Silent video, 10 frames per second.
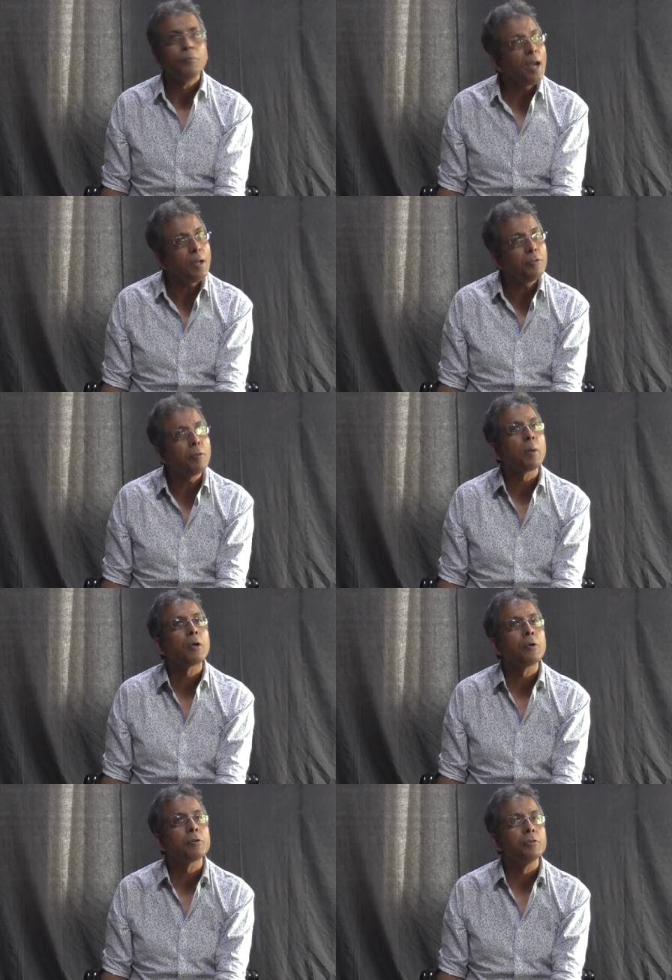That is a
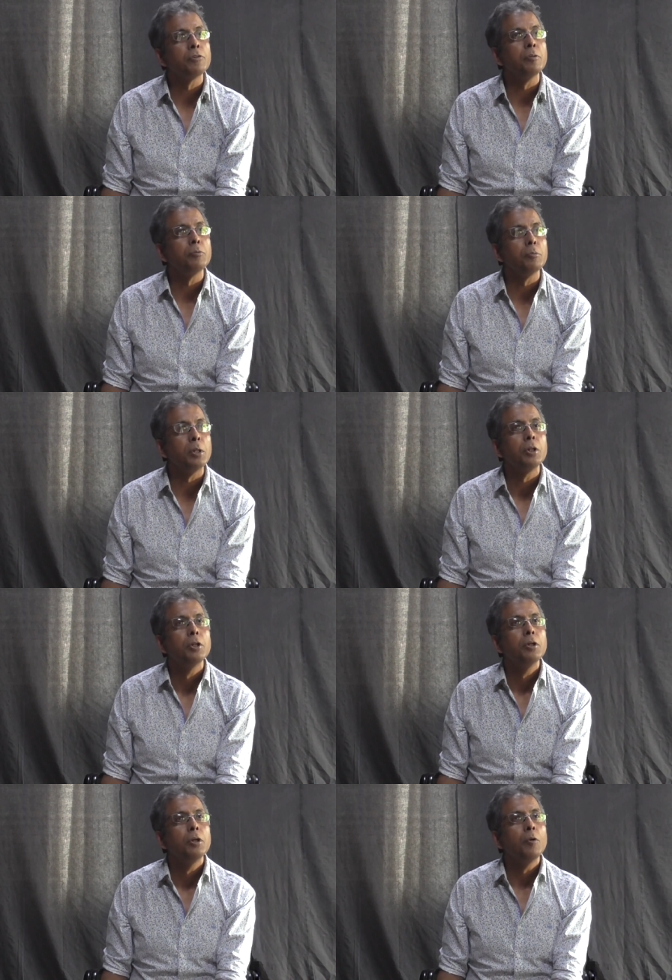paradox, it seems to me,
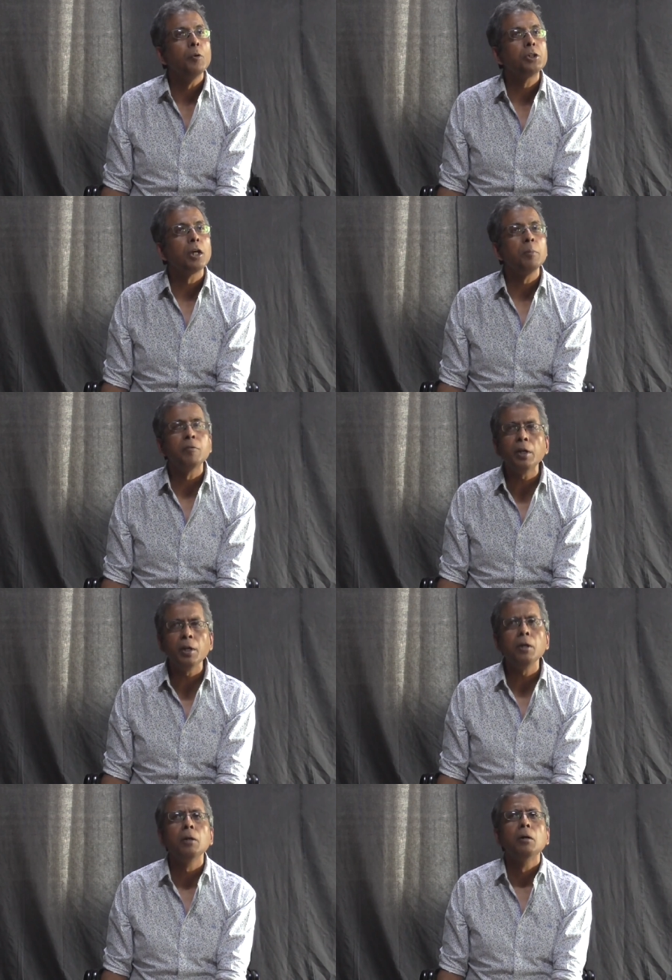which can be
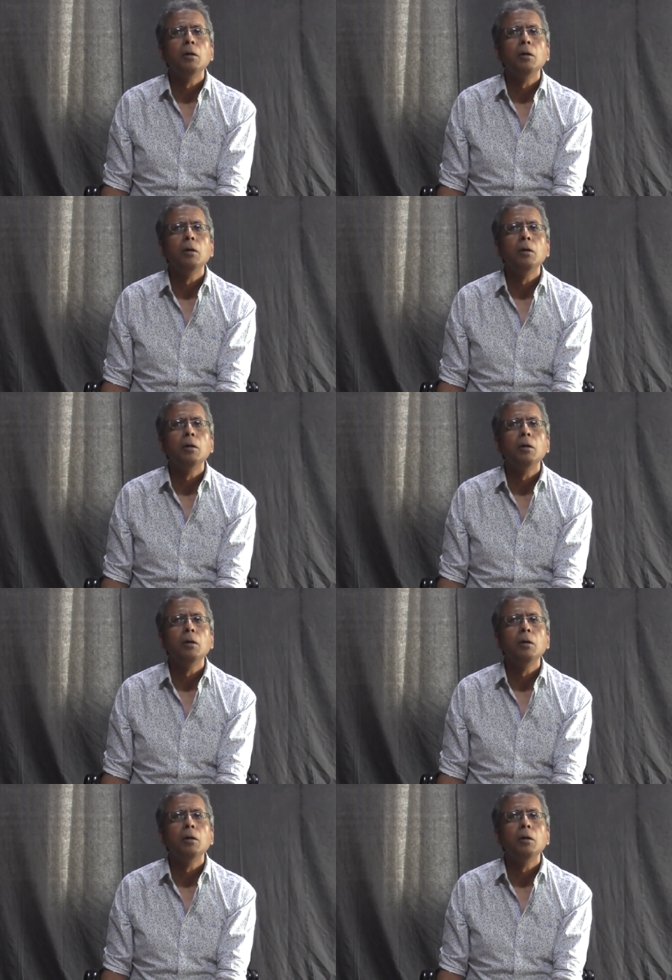very